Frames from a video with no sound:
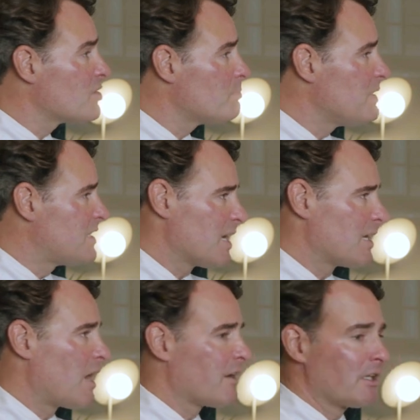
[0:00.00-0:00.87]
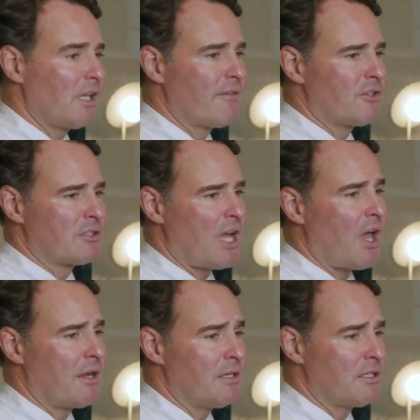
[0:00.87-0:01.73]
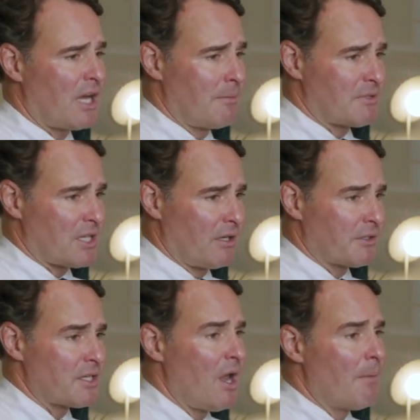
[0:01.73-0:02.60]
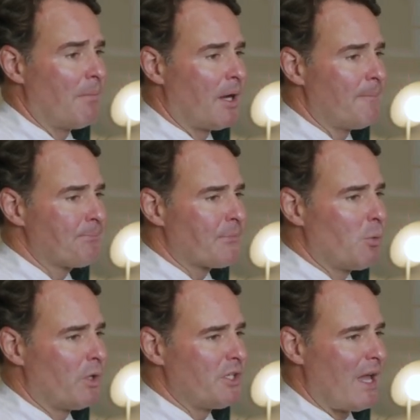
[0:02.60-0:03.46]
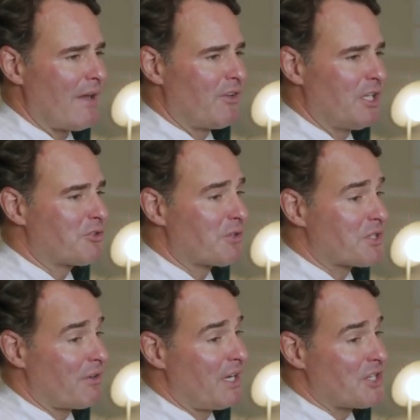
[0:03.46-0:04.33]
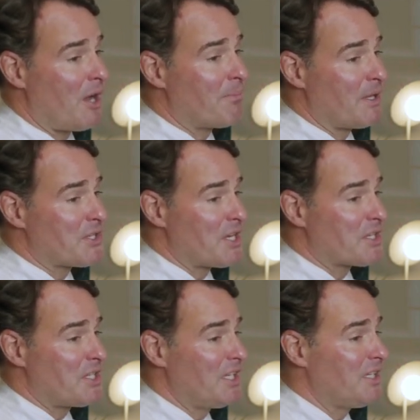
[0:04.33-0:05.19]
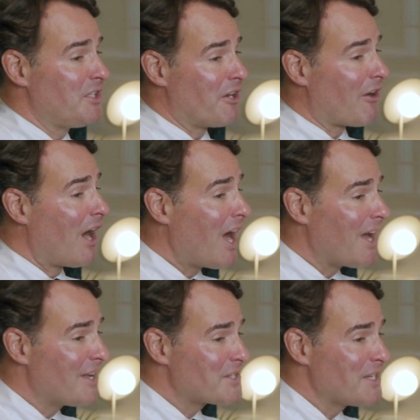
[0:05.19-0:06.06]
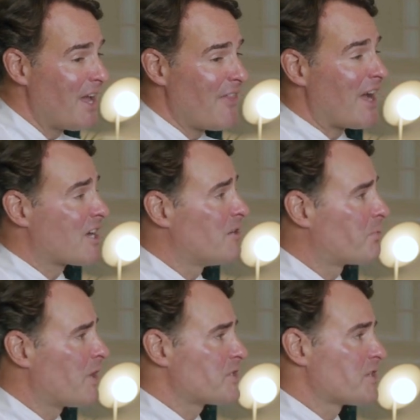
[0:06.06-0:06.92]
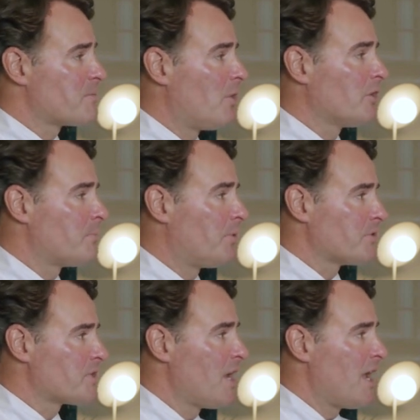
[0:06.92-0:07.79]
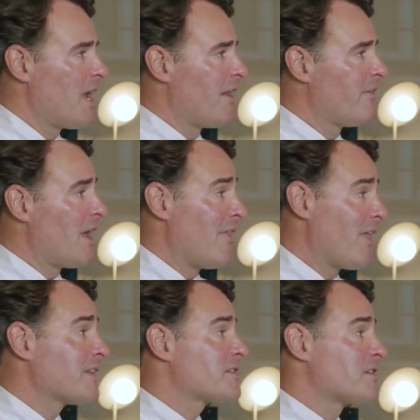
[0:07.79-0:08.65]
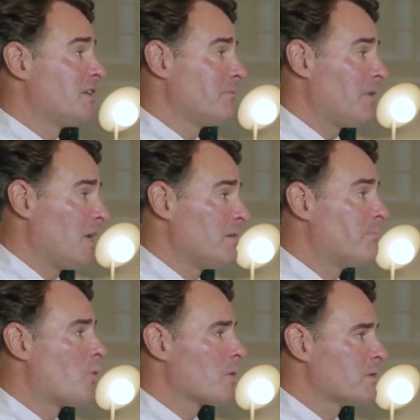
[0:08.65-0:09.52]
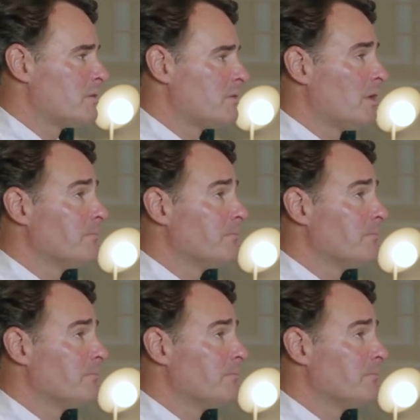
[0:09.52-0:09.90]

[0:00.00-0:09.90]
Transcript: should be taken out at 11 or 10 times sales. But when you have interest rates up at 16-year highs, that compresses multiples. And, and that's an important